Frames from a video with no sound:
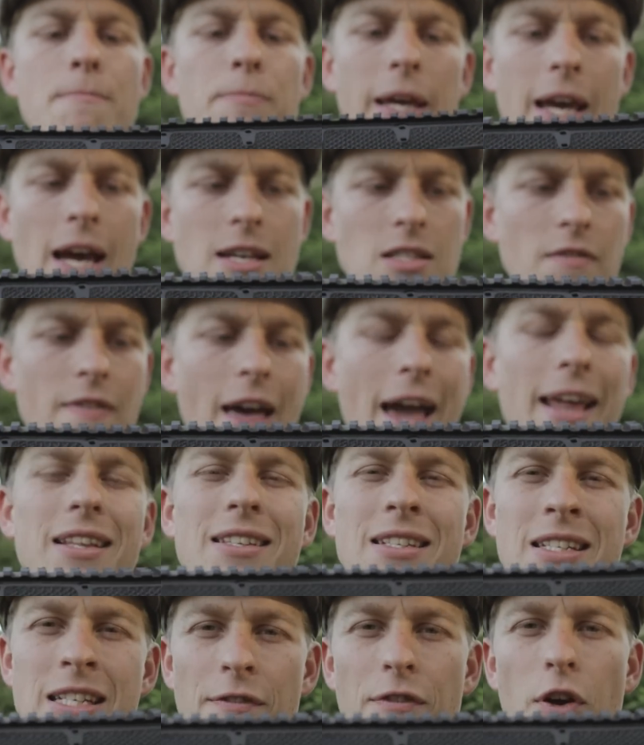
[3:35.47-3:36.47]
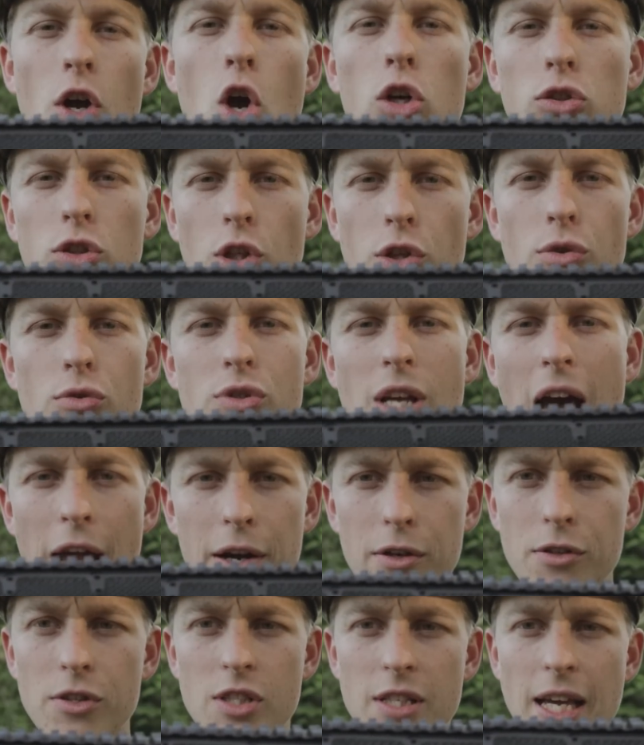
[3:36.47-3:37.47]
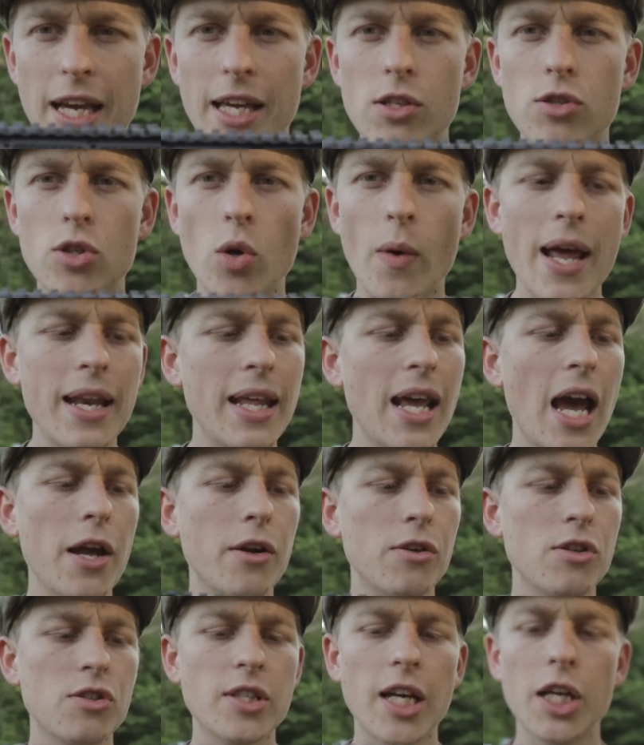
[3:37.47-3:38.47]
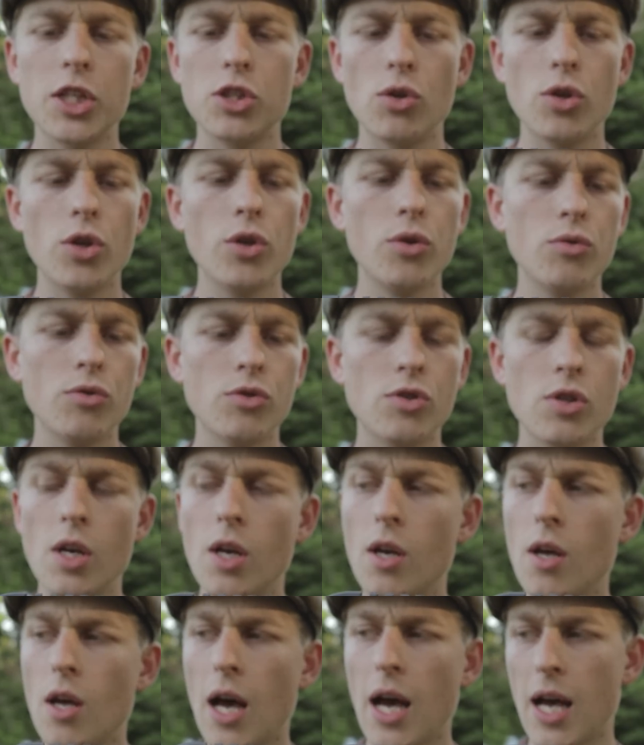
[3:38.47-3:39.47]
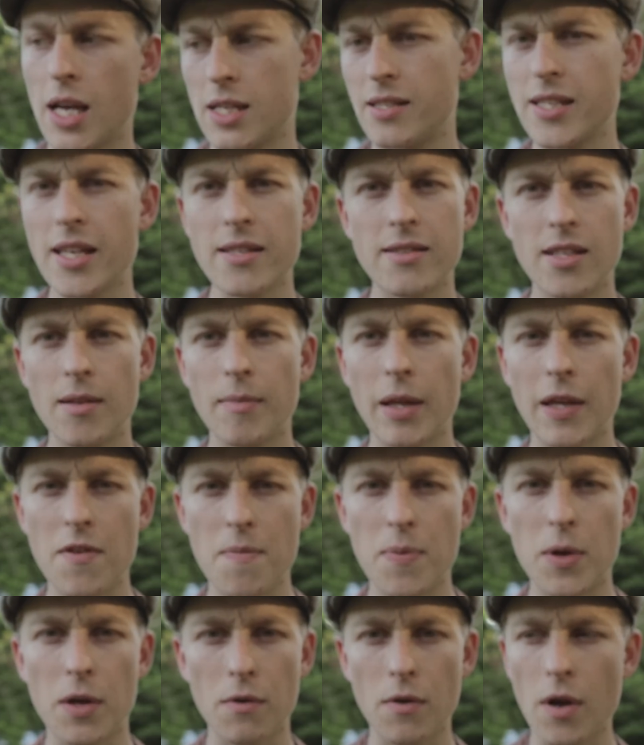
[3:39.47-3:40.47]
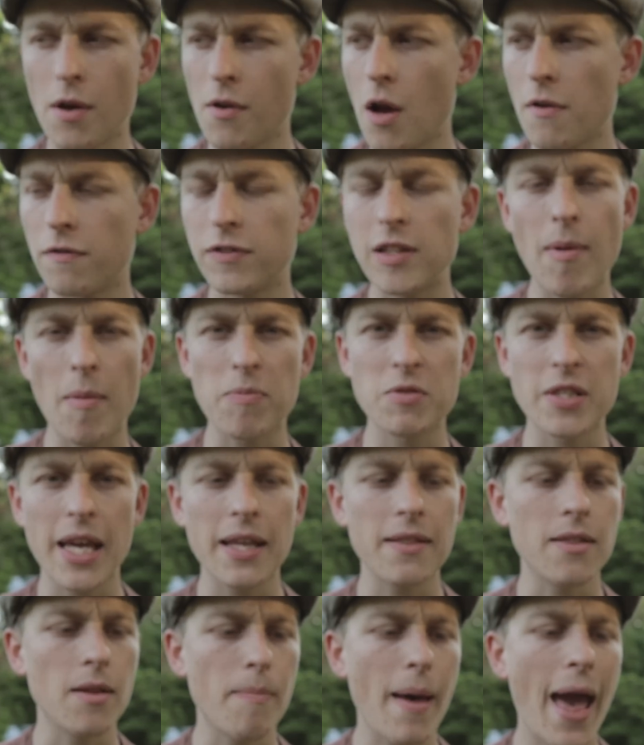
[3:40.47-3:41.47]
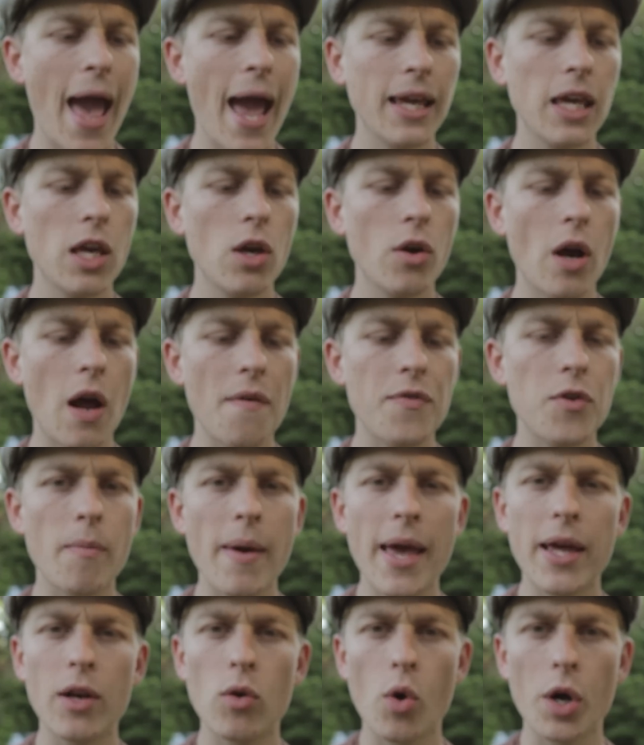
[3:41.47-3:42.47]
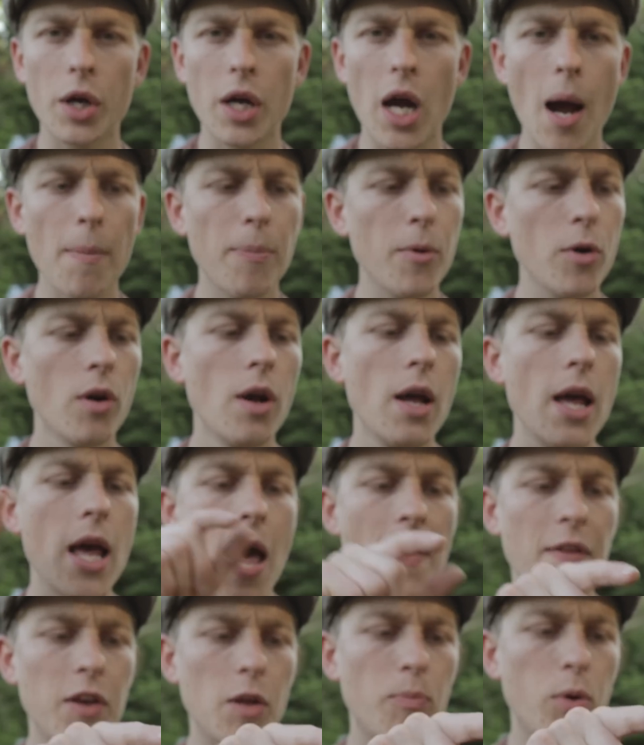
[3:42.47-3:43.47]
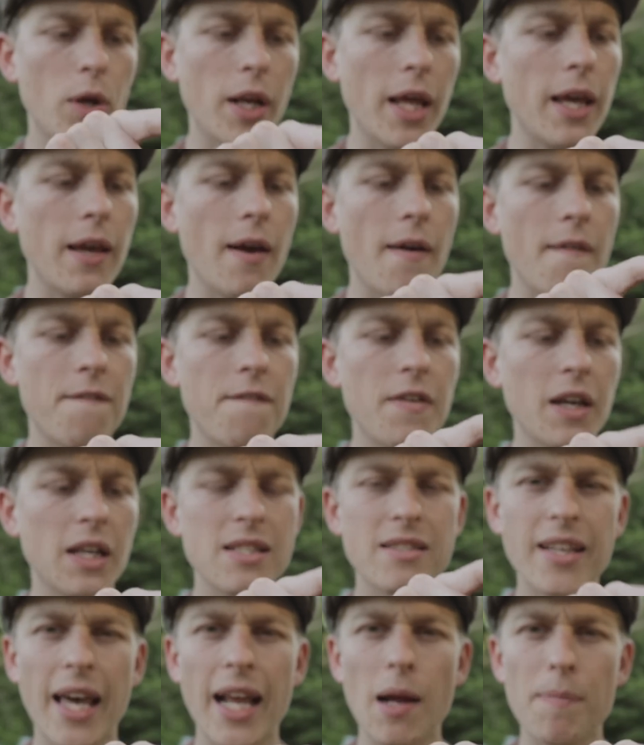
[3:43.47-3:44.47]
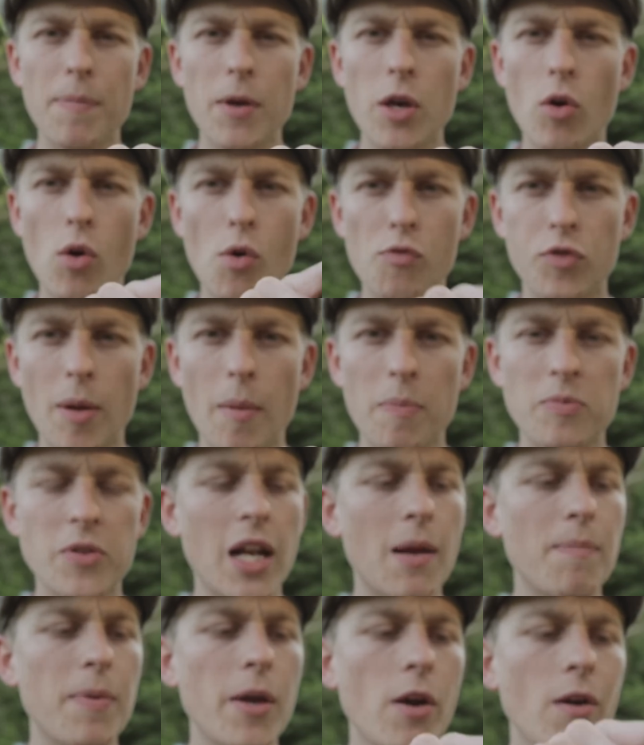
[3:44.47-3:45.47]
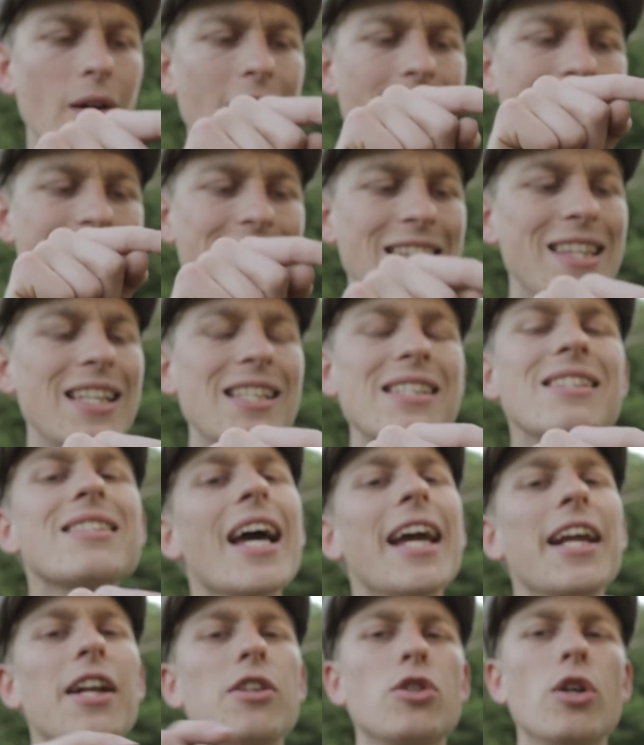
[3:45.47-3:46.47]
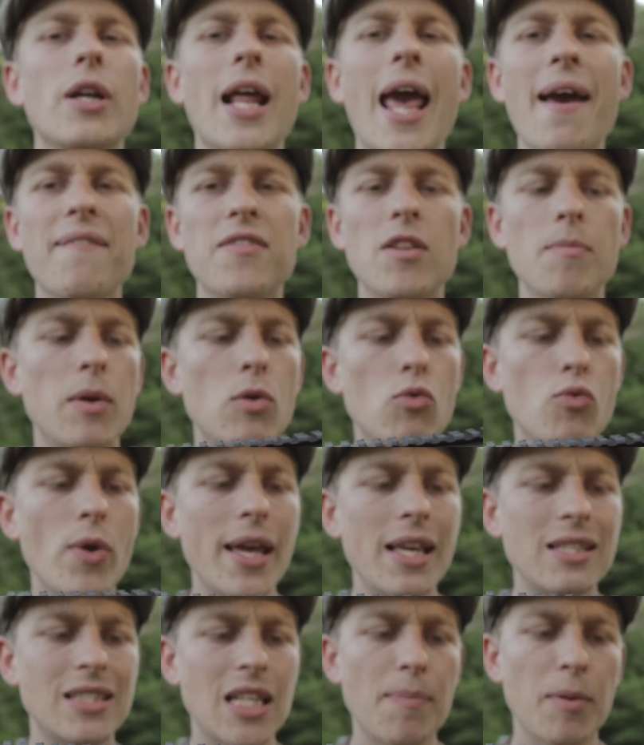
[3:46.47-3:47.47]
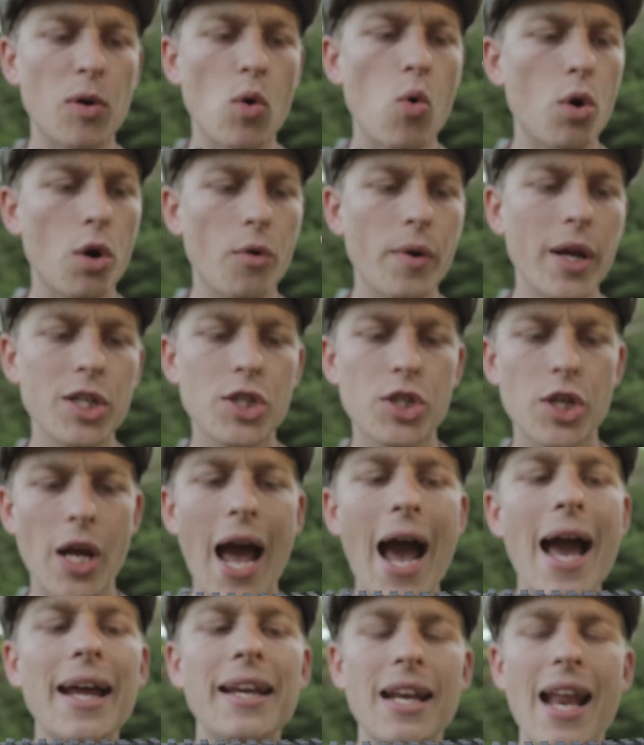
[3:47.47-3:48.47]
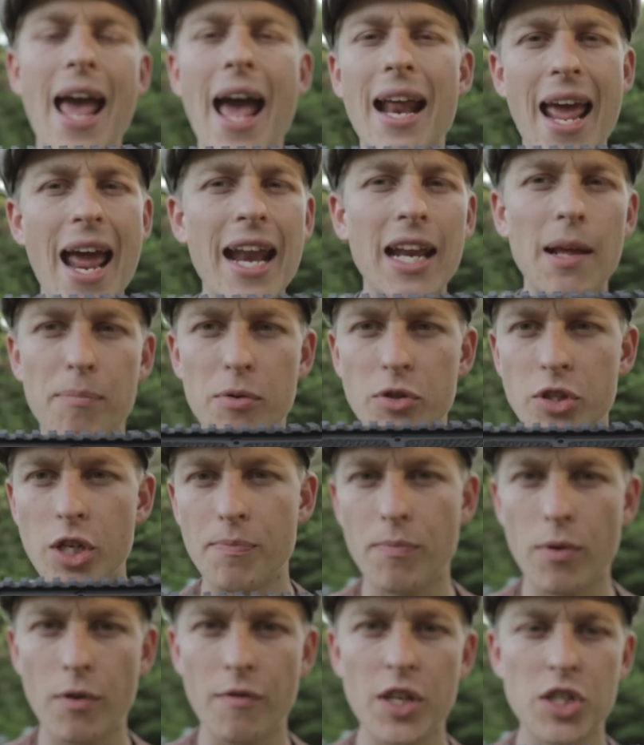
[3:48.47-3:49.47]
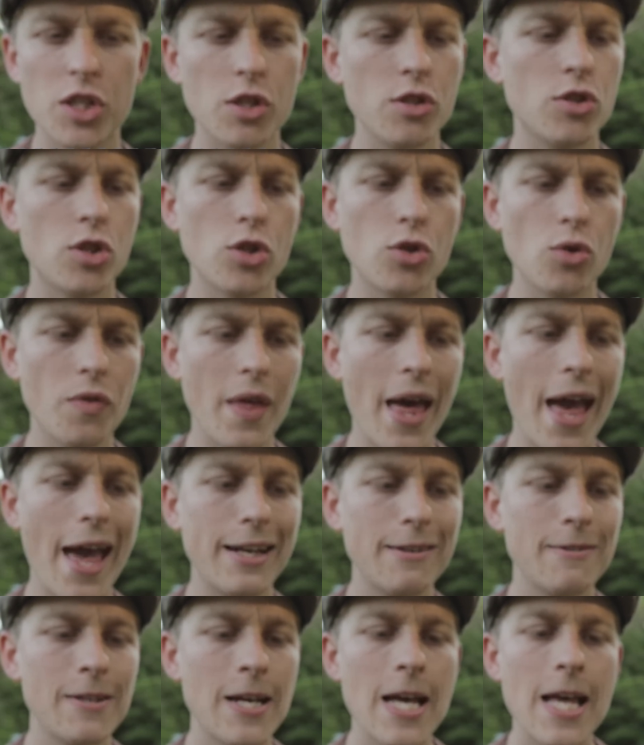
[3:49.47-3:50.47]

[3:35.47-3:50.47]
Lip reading: Because of that, it's difficult to use iron sights. So any iron sights you use, system, like if you put a flip-up sight in the back here on your main Orca upper, and then you put a fixed sight up here or flip-up sight up here, this sight is going to have to be raised up 1/4 inch. I didn't add any provisions to do that.